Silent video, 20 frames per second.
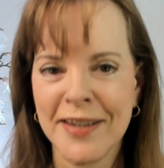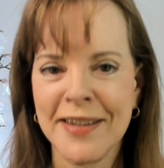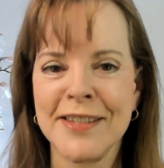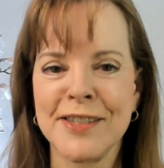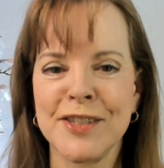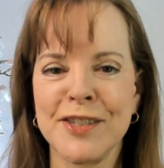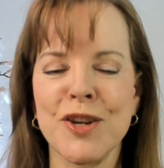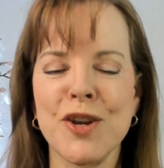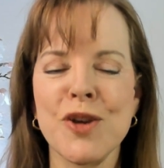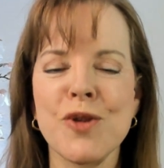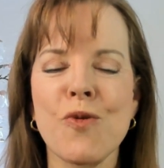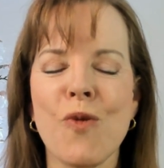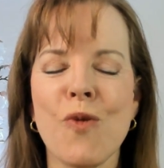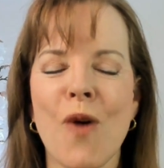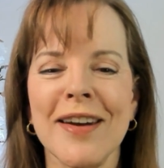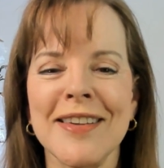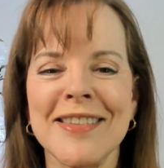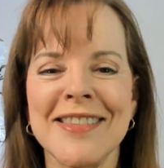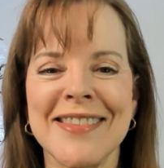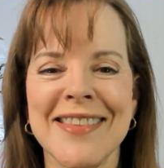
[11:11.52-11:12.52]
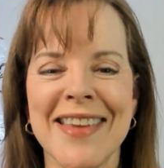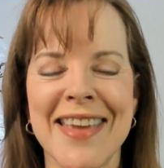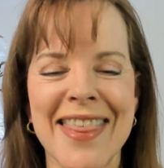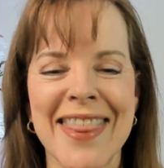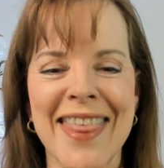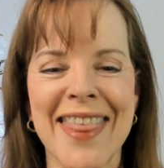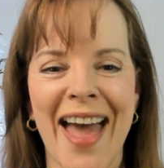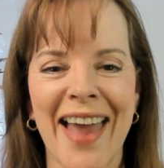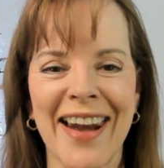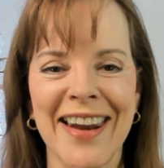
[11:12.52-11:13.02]
so you want to see
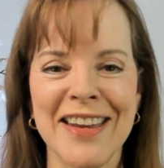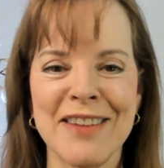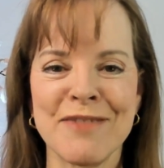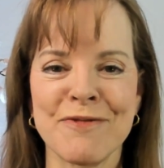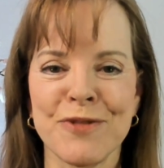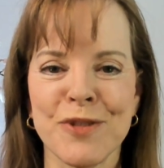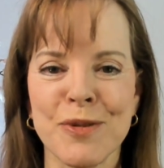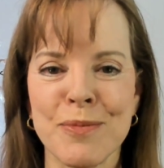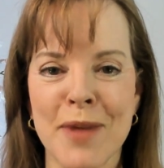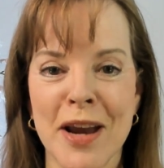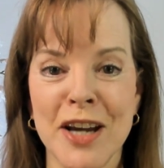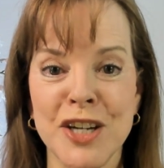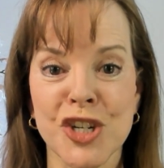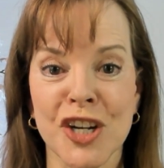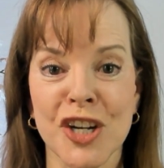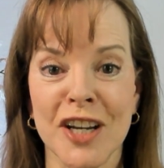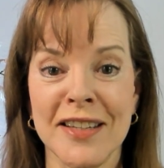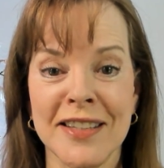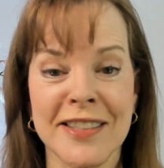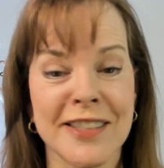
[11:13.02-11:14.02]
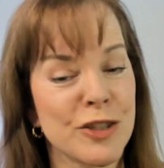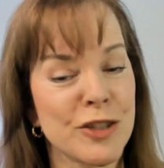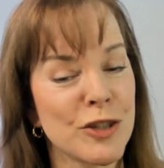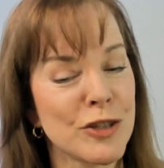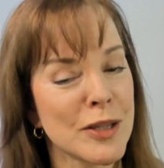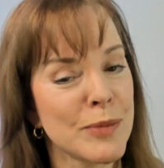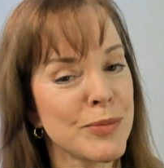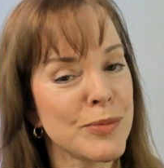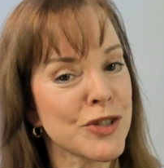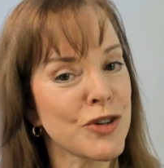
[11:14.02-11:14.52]
that information. So
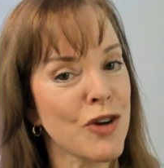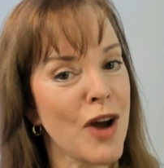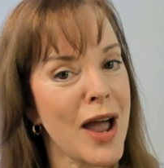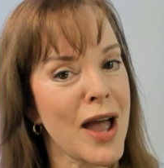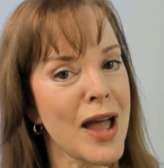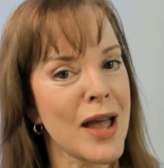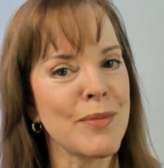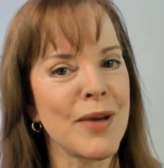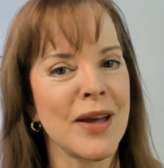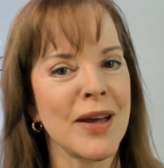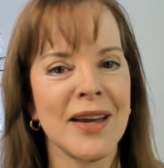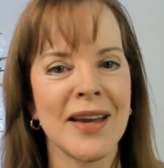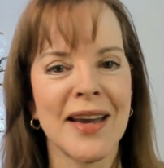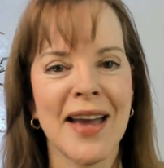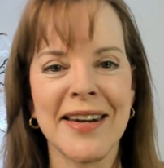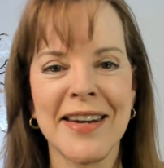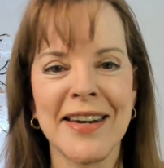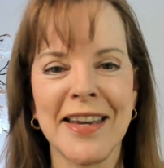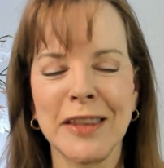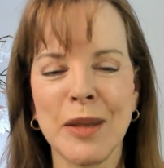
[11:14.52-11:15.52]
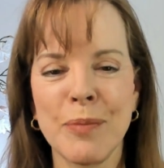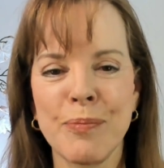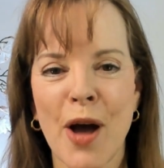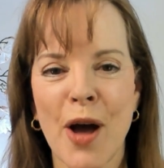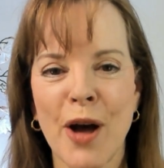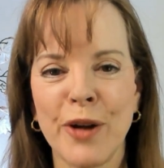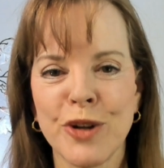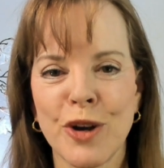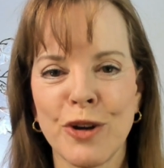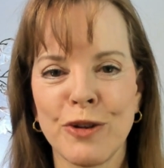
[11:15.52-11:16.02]
subscribe and hit the
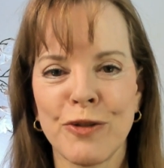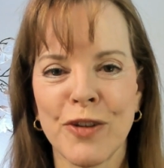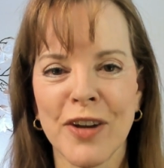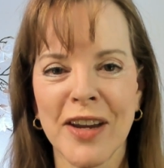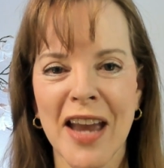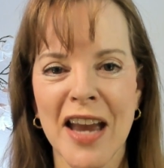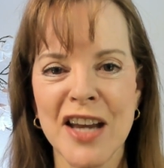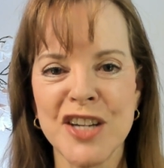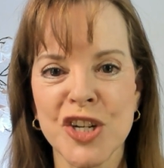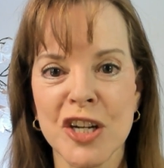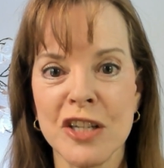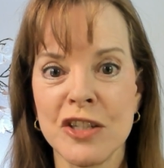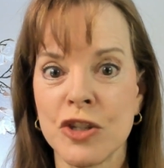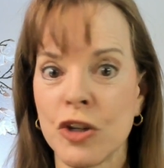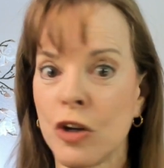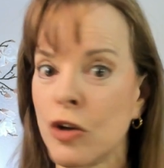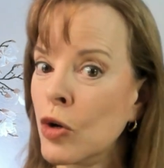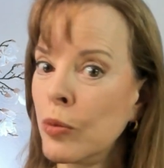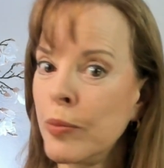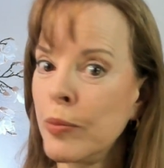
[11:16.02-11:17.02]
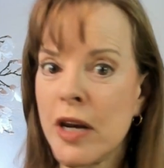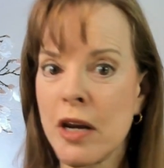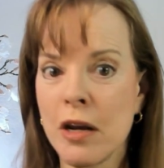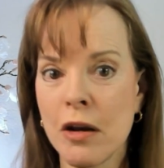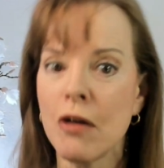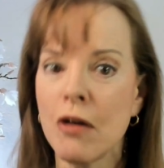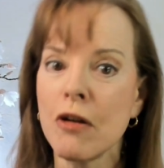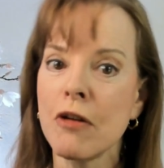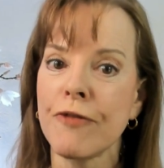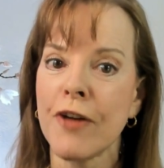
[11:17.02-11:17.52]
bell notification so you'll be
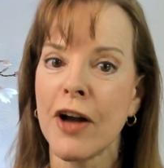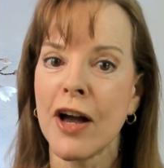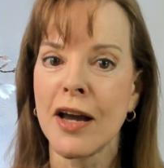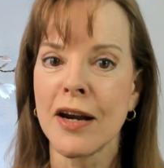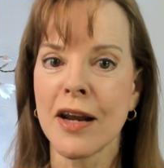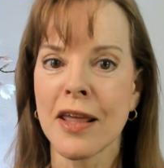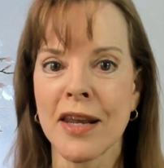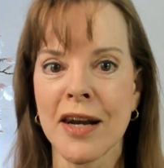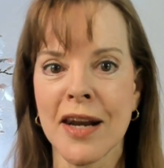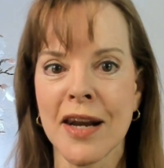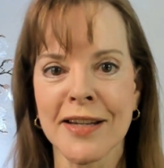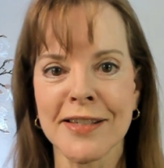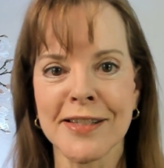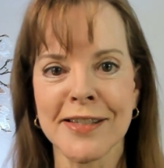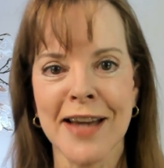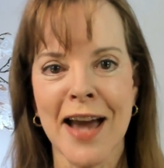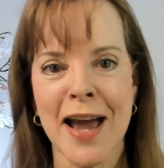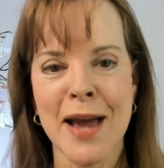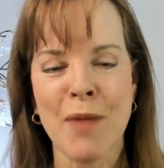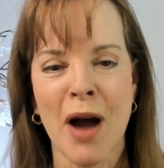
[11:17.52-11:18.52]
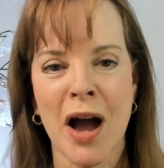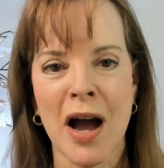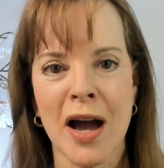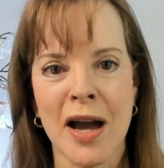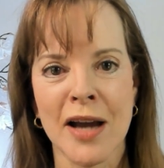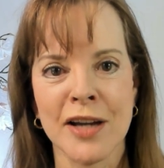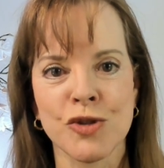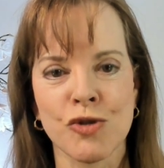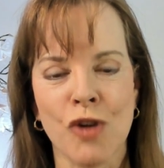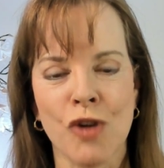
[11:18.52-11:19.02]
notified of the next time
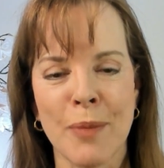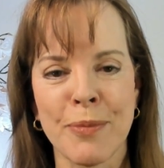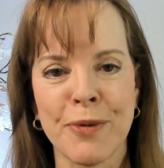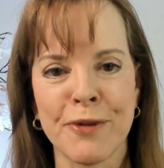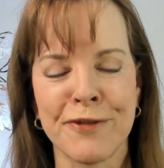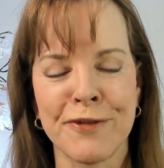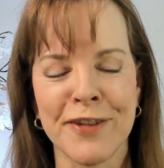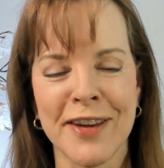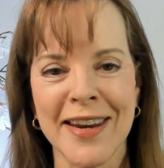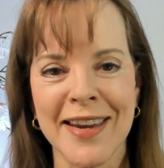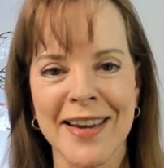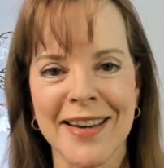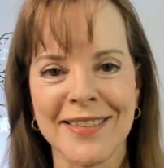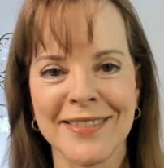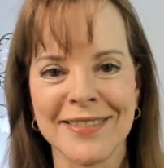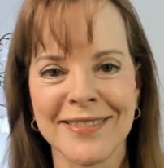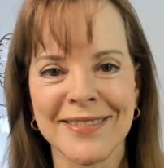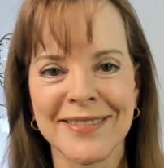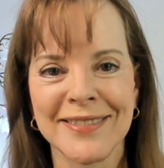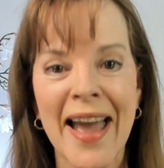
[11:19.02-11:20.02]
I drop a video.